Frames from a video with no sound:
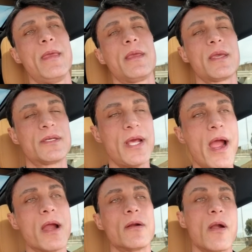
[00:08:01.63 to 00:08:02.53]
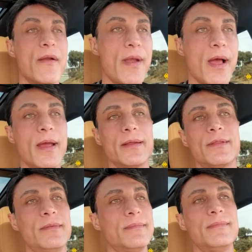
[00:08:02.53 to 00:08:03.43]
get tired around
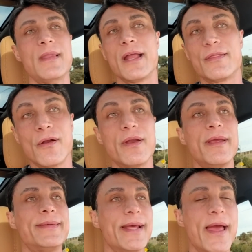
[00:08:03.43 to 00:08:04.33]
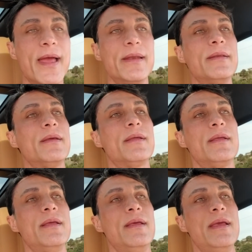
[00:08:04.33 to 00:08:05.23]
nine, nine thirty, ten.
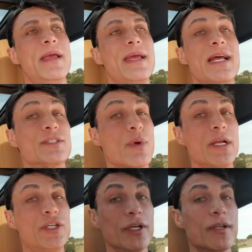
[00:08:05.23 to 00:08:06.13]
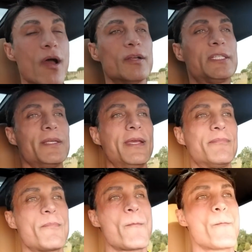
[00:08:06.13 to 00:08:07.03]
And that's when I should go to sleep.
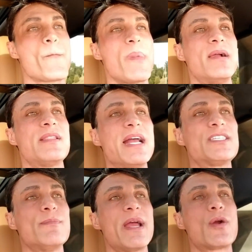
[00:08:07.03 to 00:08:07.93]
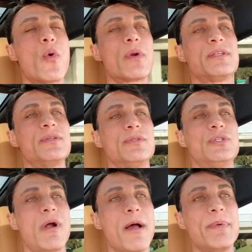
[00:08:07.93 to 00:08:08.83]
That's my cortisol
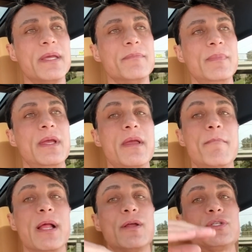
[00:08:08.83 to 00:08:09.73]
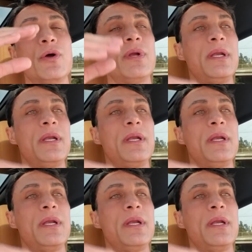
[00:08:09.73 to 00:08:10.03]
dropping, melatonin